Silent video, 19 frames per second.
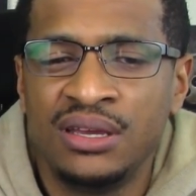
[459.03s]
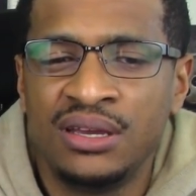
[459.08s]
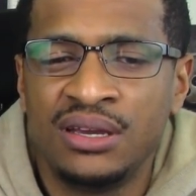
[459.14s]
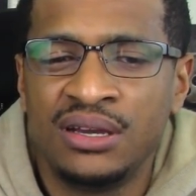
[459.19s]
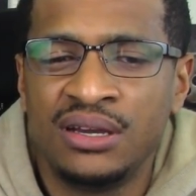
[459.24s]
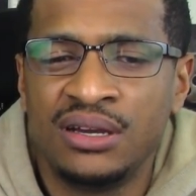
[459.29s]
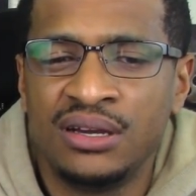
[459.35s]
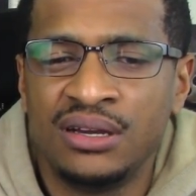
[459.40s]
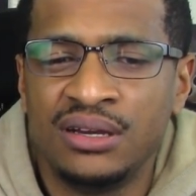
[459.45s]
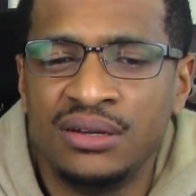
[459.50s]

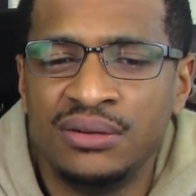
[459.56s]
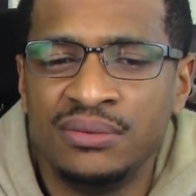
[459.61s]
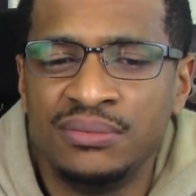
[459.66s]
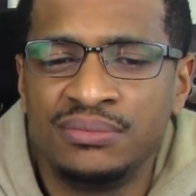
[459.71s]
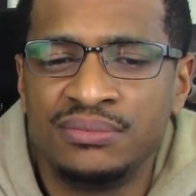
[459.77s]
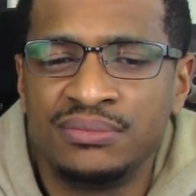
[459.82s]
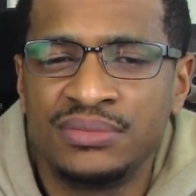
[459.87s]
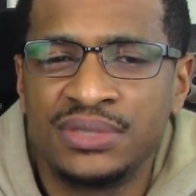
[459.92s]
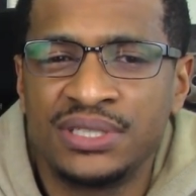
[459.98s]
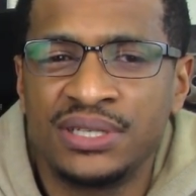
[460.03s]
Um,
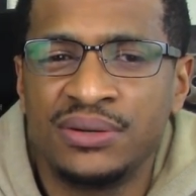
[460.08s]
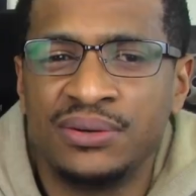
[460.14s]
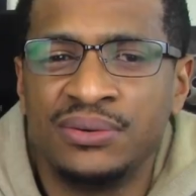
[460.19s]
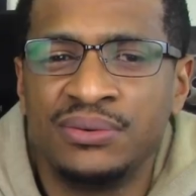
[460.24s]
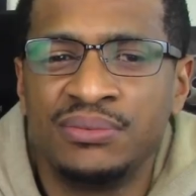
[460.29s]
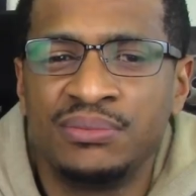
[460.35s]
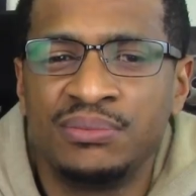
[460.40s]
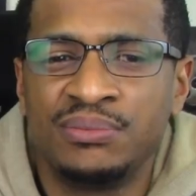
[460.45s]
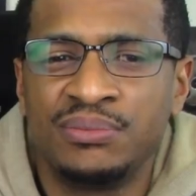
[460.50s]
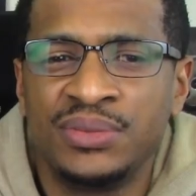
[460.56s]
so
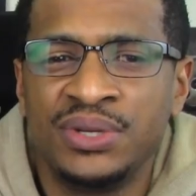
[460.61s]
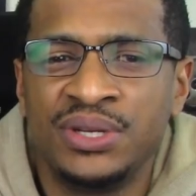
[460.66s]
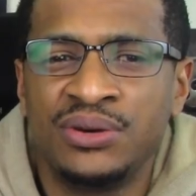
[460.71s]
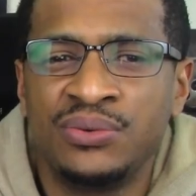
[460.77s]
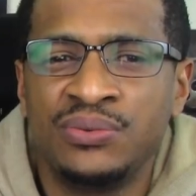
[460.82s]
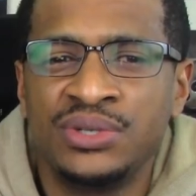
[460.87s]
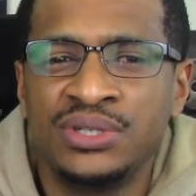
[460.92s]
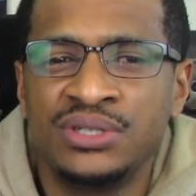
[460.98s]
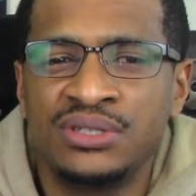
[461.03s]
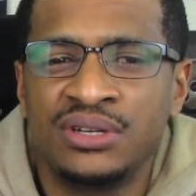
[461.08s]
you know
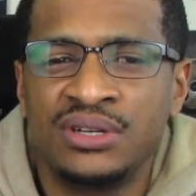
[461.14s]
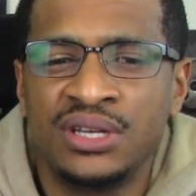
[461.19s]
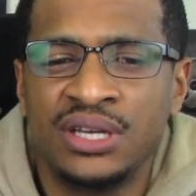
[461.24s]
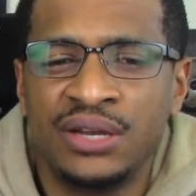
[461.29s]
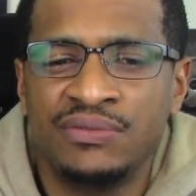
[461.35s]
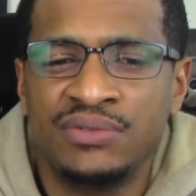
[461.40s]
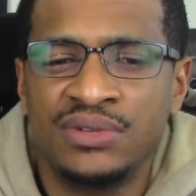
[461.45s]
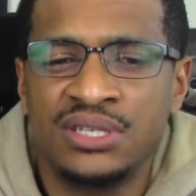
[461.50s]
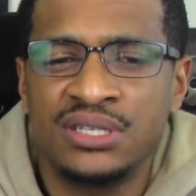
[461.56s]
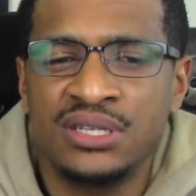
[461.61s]
we're just gonna
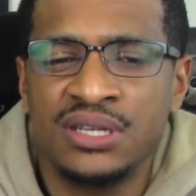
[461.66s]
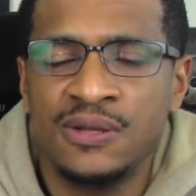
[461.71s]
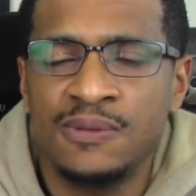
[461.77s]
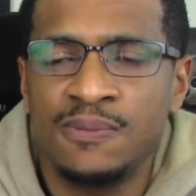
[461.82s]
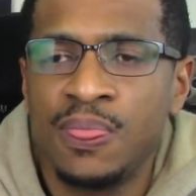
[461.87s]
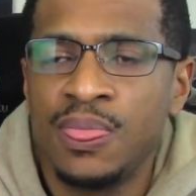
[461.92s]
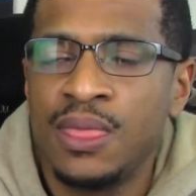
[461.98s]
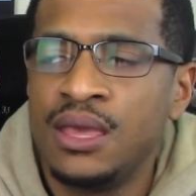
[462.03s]
have to see.